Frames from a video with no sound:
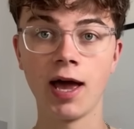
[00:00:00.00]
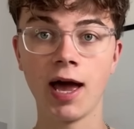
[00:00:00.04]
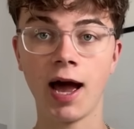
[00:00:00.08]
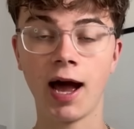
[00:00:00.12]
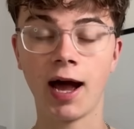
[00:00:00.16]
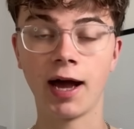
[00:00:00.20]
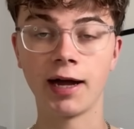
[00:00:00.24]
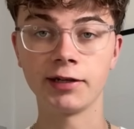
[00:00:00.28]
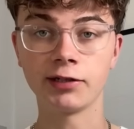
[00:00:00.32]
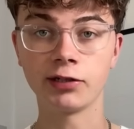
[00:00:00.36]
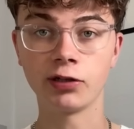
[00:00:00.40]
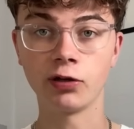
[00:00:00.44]

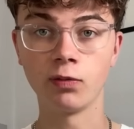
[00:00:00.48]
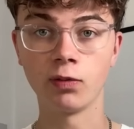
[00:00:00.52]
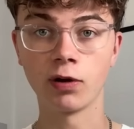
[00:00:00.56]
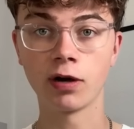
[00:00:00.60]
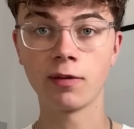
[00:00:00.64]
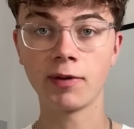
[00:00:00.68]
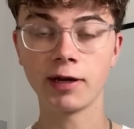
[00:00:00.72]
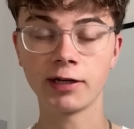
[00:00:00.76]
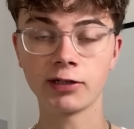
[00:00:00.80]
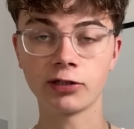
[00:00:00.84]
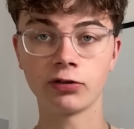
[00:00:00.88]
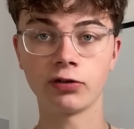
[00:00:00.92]
And you want
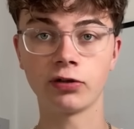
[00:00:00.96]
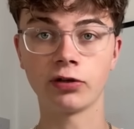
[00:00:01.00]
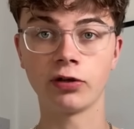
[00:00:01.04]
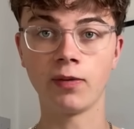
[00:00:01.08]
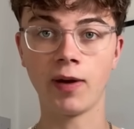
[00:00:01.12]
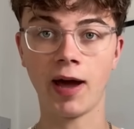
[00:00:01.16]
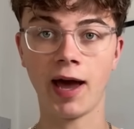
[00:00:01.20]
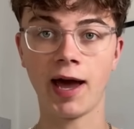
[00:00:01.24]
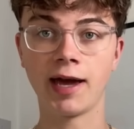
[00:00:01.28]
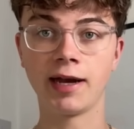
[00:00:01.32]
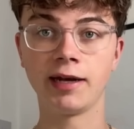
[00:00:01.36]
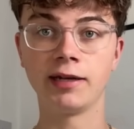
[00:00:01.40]
to make sure
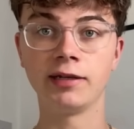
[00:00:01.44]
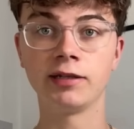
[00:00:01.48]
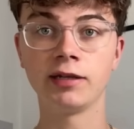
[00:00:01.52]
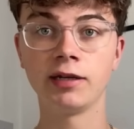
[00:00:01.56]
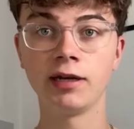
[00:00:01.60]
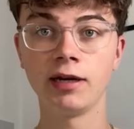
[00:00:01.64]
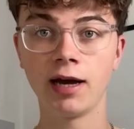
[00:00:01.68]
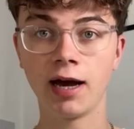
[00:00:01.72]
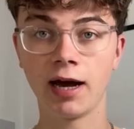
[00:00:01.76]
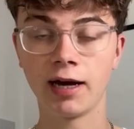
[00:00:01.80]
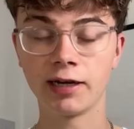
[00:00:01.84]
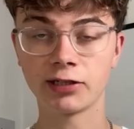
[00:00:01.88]
you end
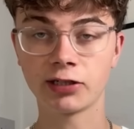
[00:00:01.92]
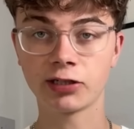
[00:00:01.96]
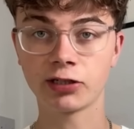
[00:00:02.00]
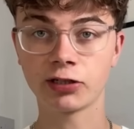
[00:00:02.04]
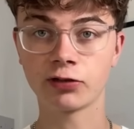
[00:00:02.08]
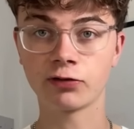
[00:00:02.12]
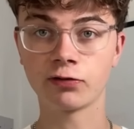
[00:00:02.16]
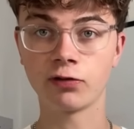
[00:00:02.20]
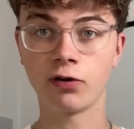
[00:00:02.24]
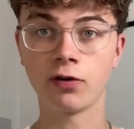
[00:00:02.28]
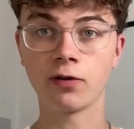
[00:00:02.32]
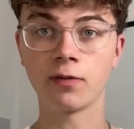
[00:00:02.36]
as
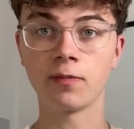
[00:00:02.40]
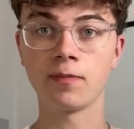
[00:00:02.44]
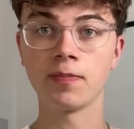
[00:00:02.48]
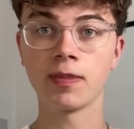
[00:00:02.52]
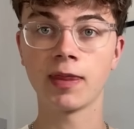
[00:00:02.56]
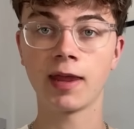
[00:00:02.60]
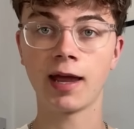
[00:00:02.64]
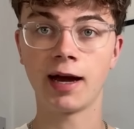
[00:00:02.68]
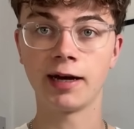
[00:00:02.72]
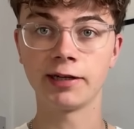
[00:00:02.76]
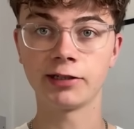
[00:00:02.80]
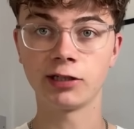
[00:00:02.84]
strong
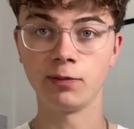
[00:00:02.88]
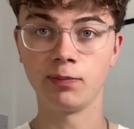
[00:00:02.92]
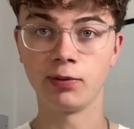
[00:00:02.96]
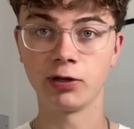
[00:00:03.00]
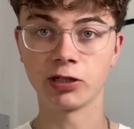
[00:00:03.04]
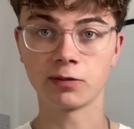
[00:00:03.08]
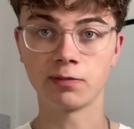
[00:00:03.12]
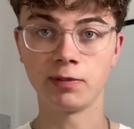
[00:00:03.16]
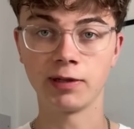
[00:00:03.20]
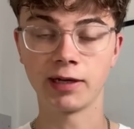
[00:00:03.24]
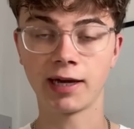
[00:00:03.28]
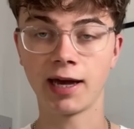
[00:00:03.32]
as you
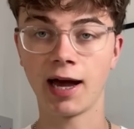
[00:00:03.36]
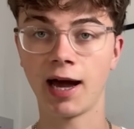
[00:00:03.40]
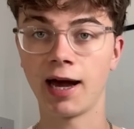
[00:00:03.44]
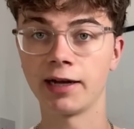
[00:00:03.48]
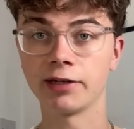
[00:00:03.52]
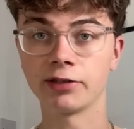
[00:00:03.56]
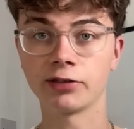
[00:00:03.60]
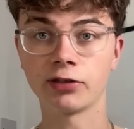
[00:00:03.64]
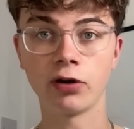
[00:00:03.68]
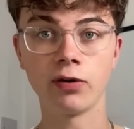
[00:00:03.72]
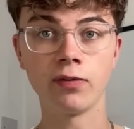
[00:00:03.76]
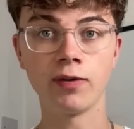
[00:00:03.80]
possibly
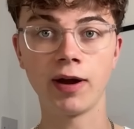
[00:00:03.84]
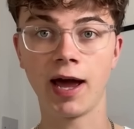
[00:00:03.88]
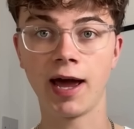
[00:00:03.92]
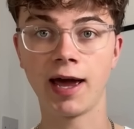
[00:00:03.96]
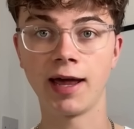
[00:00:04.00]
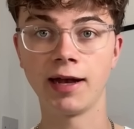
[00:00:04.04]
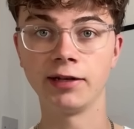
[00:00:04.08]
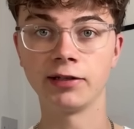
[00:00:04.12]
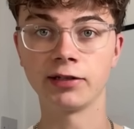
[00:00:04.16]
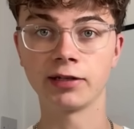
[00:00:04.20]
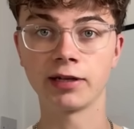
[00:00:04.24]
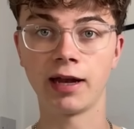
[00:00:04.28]
can. Don't
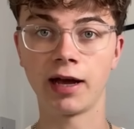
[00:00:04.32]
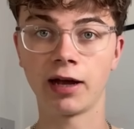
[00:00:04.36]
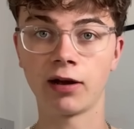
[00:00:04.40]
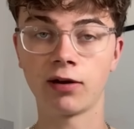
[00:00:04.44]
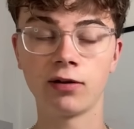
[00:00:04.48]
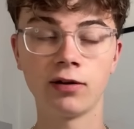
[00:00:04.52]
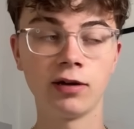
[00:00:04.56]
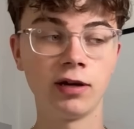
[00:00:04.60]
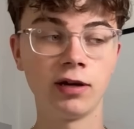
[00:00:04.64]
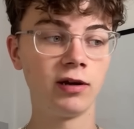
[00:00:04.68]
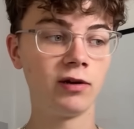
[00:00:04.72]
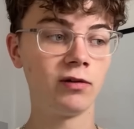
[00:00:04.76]
end like
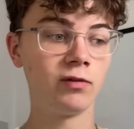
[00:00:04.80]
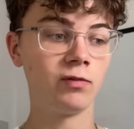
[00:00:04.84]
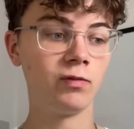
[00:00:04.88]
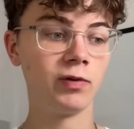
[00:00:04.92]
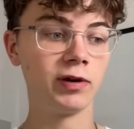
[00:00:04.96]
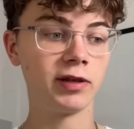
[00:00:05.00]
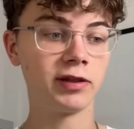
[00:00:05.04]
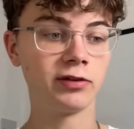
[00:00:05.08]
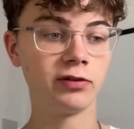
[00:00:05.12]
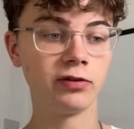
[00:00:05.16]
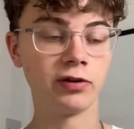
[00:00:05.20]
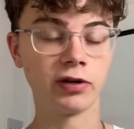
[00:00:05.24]

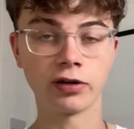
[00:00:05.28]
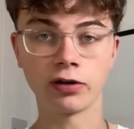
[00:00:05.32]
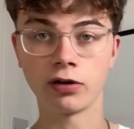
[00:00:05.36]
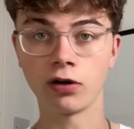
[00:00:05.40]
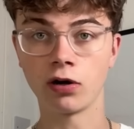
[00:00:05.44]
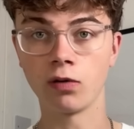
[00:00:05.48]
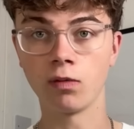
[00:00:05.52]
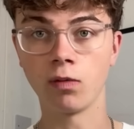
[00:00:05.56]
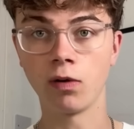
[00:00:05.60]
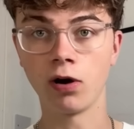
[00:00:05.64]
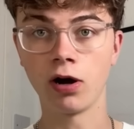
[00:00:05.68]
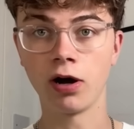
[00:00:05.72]
with doing
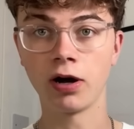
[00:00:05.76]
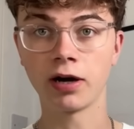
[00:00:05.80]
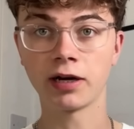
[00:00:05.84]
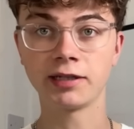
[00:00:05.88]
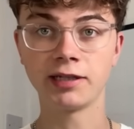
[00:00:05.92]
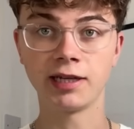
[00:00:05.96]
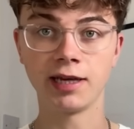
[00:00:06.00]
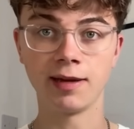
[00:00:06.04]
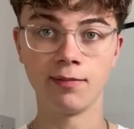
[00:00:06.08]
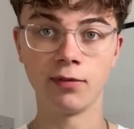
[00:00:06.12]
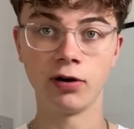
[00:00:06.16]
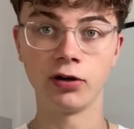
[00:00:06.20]
no work,
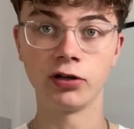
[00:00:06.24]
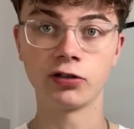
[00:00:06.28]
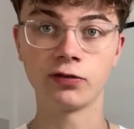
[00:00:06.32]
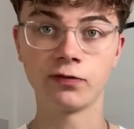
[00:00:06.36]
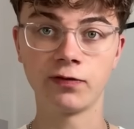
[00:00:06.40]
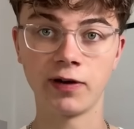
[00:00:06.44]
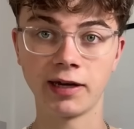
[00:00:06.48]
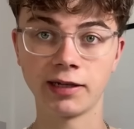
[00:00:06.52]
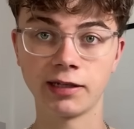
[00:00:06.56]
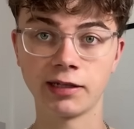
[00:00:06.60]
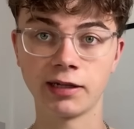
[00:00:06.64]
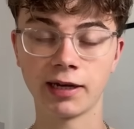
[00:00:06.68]

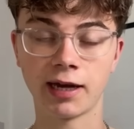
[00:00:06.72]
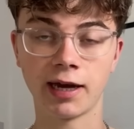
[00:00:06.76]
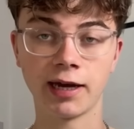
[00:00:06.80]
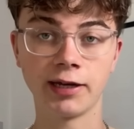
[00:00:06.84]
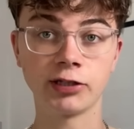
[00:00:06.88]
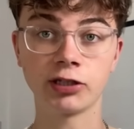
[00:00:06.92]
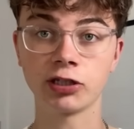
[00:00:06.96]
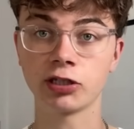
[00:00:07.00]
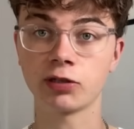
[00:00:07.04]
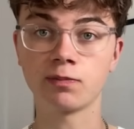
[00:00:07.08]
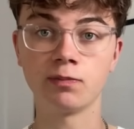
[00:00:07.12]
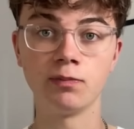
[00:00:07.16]
demotivated, okay?
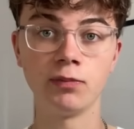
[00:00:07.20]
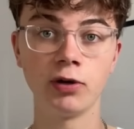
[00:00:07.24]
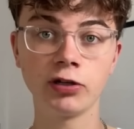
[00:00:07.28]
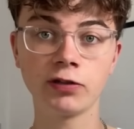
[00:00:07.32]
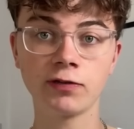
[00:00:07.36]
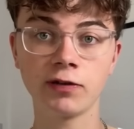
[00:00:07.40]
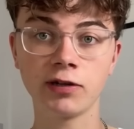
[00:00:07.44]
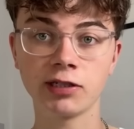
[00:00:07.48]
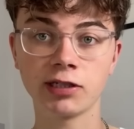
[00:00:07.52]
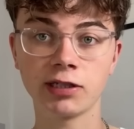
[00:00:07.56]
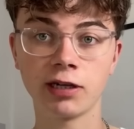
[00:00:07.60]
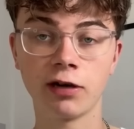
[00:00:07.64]
Just
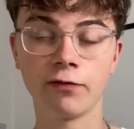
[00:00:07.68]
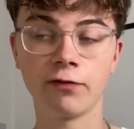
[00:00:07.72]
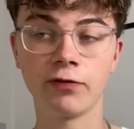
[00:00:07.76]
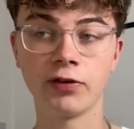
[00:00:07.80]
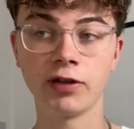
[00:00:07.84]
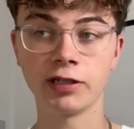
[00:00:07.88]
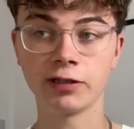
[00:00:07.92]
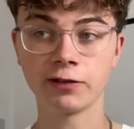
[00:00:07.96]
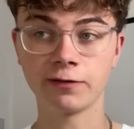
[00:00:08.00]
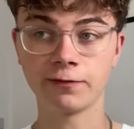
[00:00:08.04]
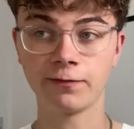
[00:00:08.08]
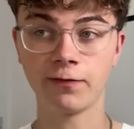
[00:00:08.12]
motivate yourself for
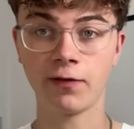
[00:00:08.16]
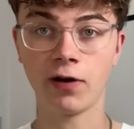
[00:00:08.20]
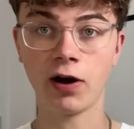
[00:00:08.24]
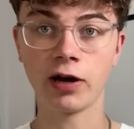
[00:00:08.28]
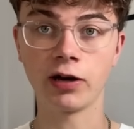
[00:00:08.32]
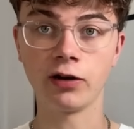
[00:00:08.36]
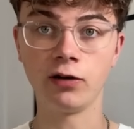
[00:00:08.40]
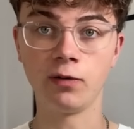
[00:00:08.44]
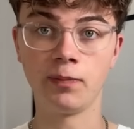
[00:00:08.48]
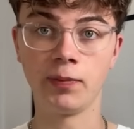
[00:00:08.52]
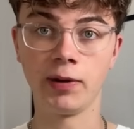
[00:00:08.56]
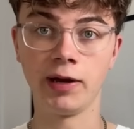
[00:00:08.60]
this
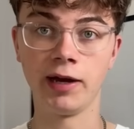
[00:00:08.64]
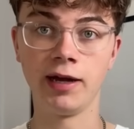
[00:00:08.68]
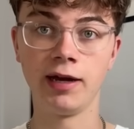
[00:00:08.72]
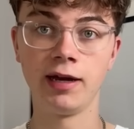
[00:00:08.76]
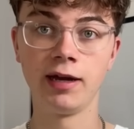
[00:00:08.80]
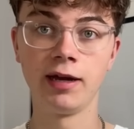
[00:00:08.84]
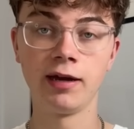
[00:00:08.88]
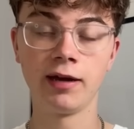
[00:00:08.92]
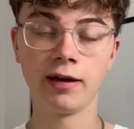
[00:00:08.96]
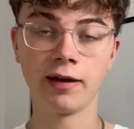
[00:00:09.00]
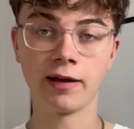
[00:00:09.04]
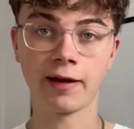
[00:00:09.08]
final bit,
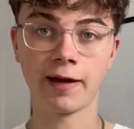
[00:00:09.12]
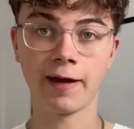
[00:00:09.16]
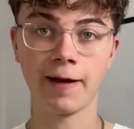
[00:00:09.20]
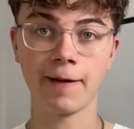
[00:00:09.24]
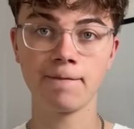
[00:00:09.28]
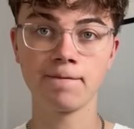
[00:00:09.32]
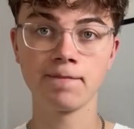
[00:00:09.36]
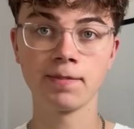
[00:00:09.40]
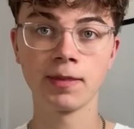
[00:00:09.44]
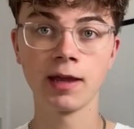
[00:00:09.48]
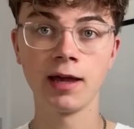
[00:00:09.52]
okay?